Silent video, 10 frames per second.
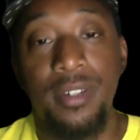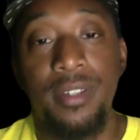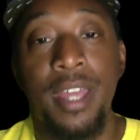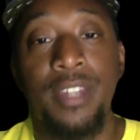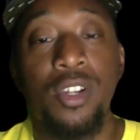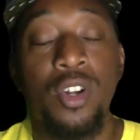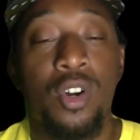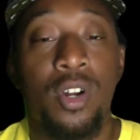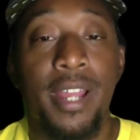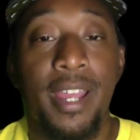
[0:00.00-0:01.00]
that the
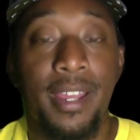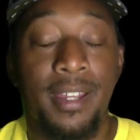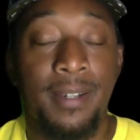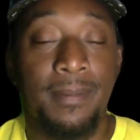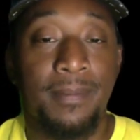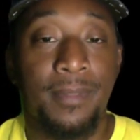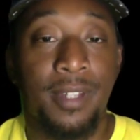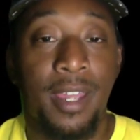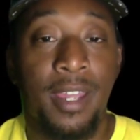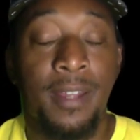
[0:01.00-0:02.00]
card had.
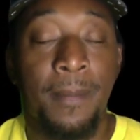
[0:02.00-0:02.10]
Okay.